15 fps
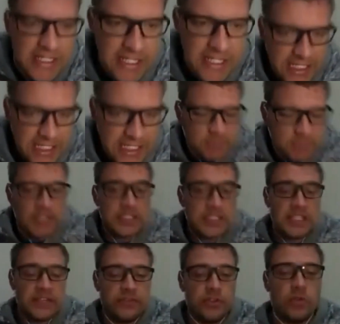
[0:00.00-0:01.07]
especially
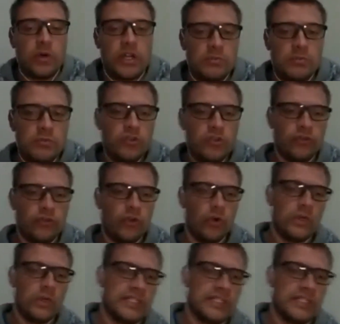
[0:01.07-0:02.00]
if you want to move forward.